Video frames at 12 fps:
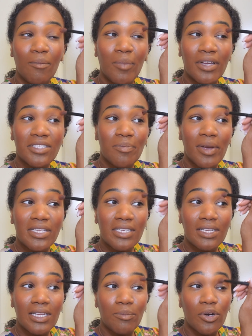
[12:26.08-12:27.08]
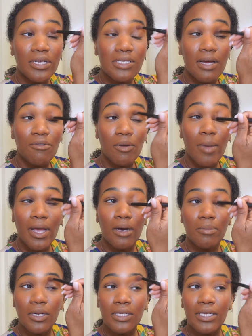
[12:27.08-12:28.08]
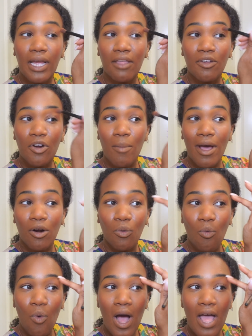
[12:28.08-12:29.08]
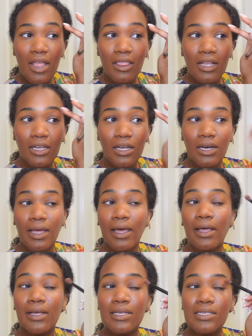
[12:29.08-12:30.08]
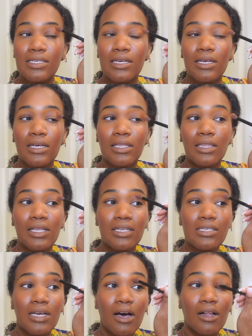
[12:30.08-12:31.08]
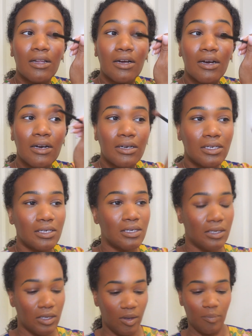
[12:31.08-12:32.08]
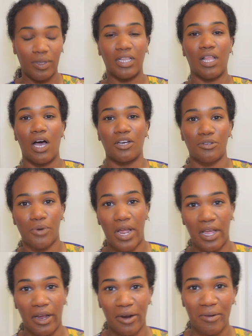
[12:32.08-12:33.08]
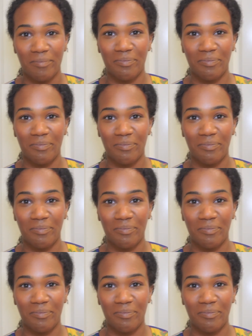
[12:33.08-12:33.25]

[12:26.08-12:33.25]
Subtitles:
Because it basically brings every makeup look together. No matter what the look is, this color belongs right here.